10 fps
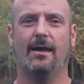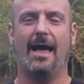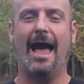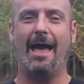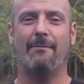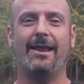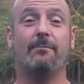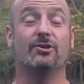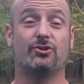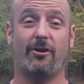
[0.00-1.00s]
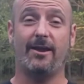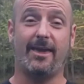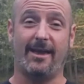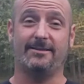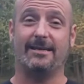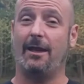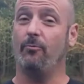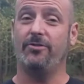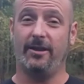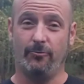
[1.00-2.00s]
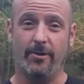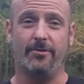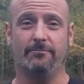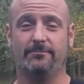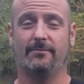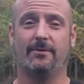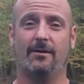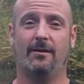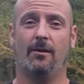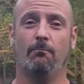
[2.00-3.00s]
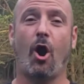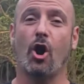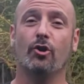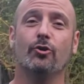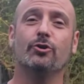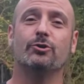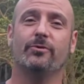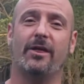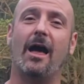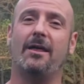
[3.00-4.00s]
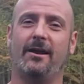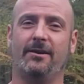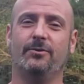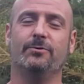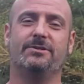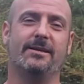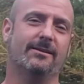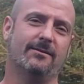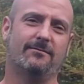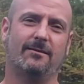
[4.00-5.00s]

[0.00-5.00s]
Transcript: Hi, my name is Tre Cates and I'm with nRhythm, partners with Ata in New Zealand.